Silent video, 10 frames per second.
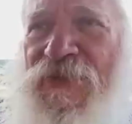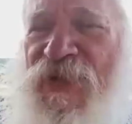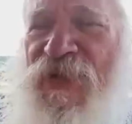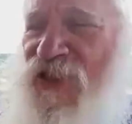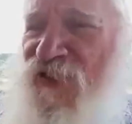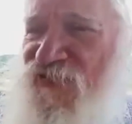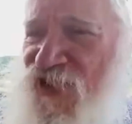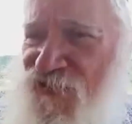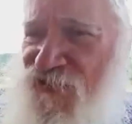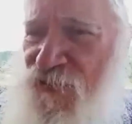But the
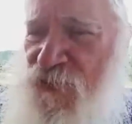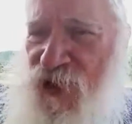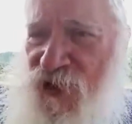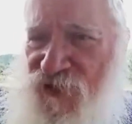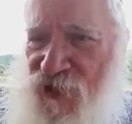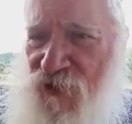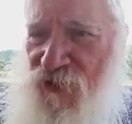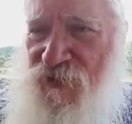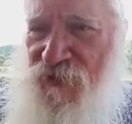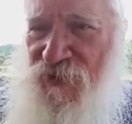fifth book of Torah